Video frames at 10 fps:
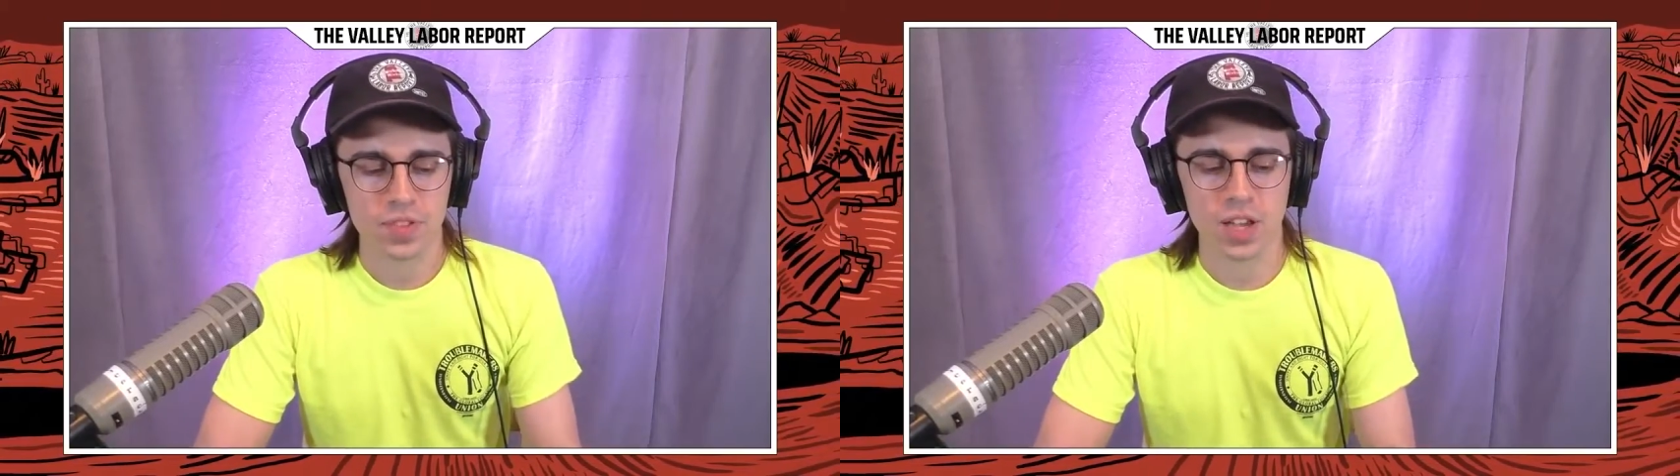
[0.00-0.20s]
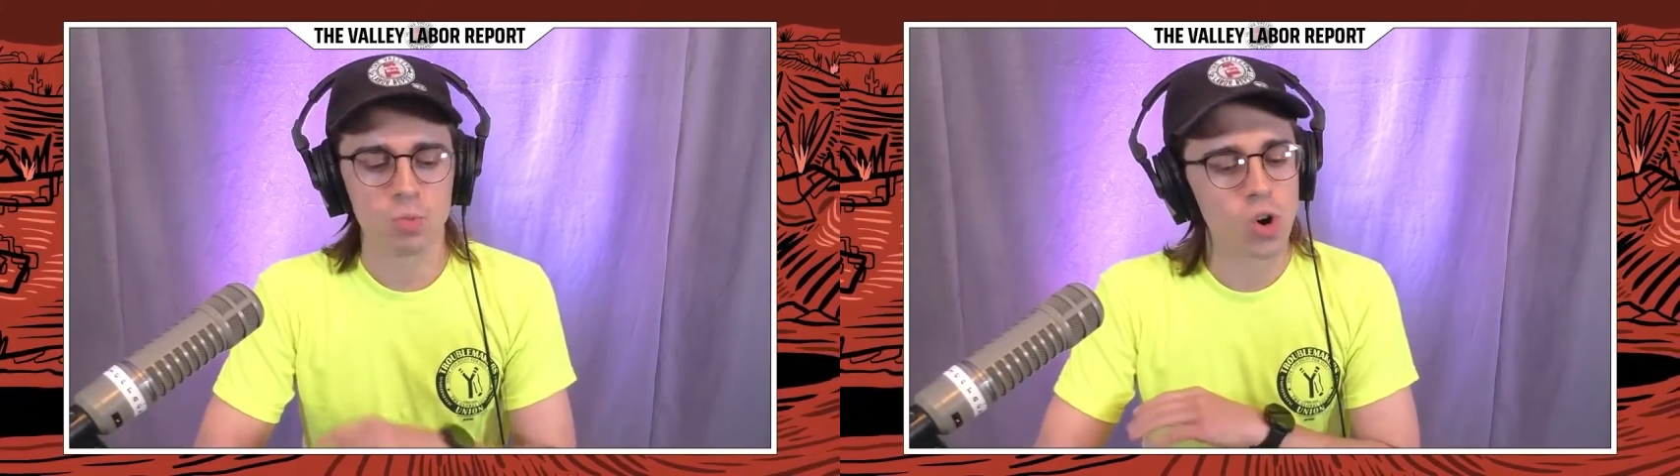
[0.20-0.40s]

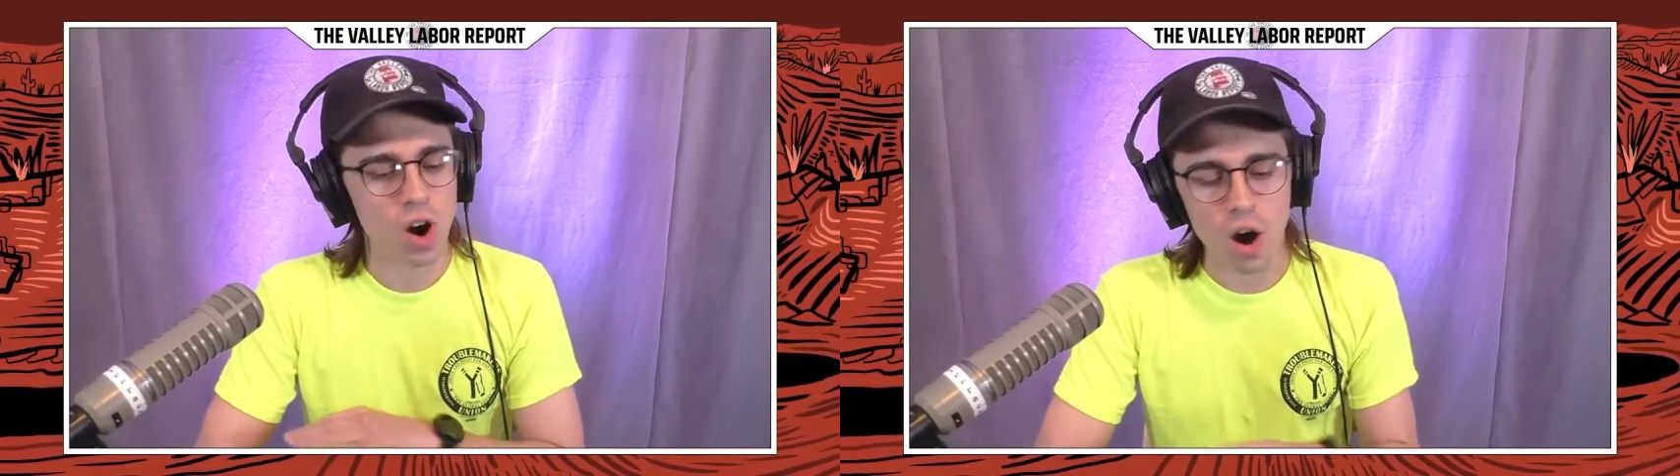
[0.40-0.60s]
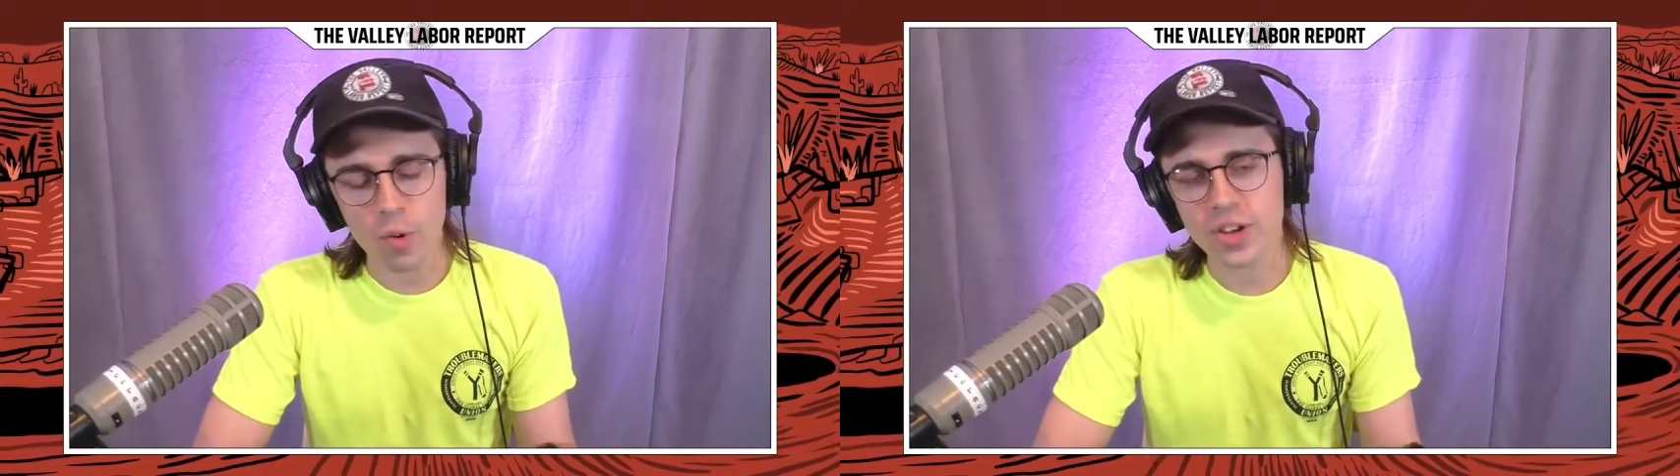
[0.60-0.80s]
And we're
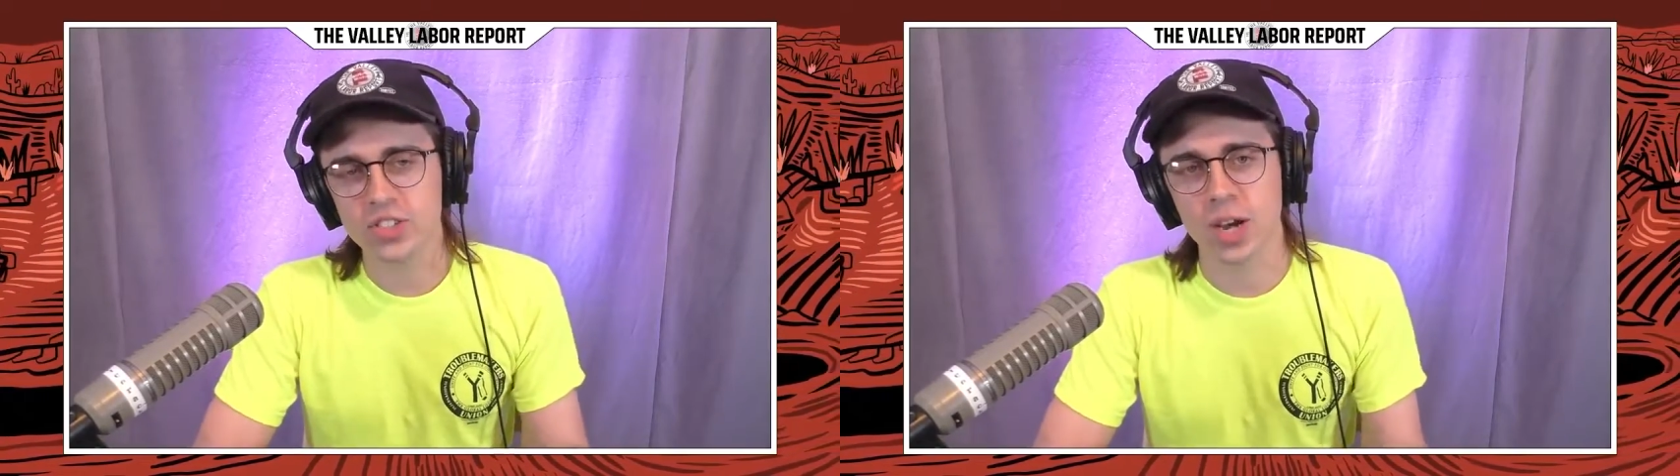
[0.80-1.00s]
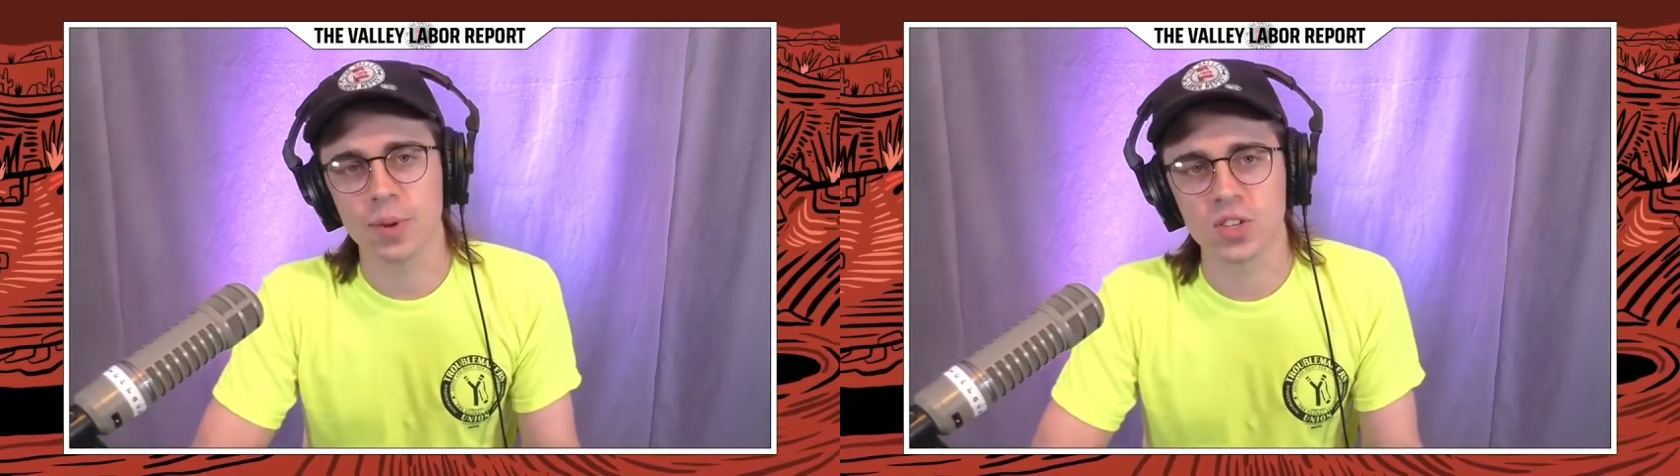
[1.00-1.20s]

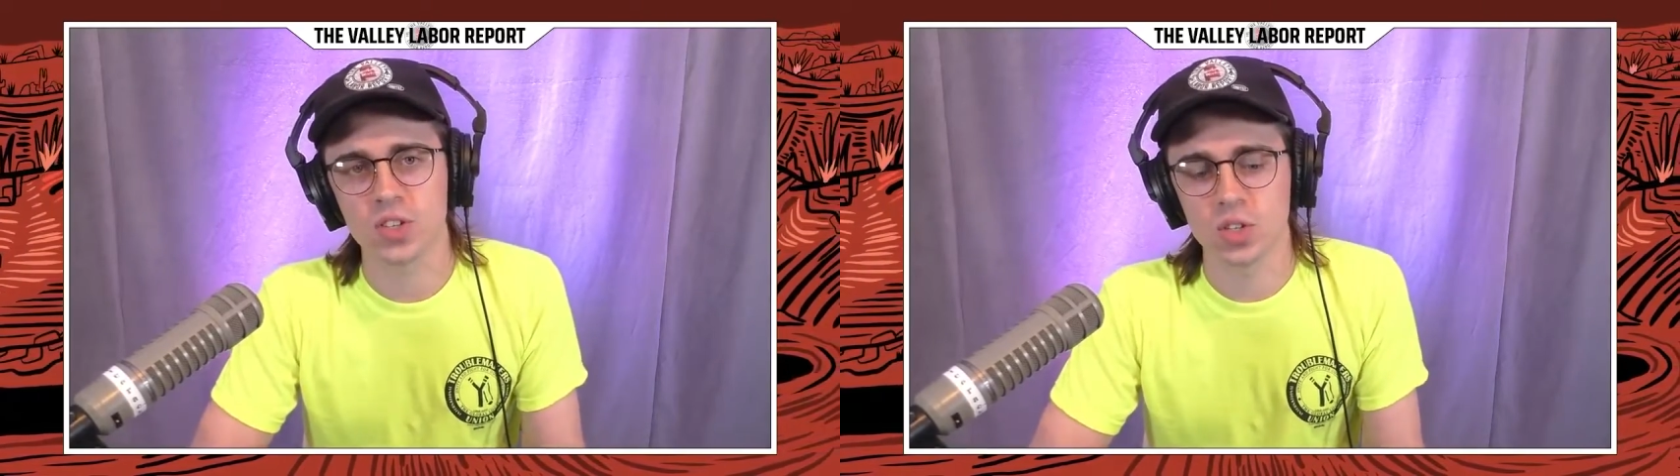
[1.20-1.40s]
always coming to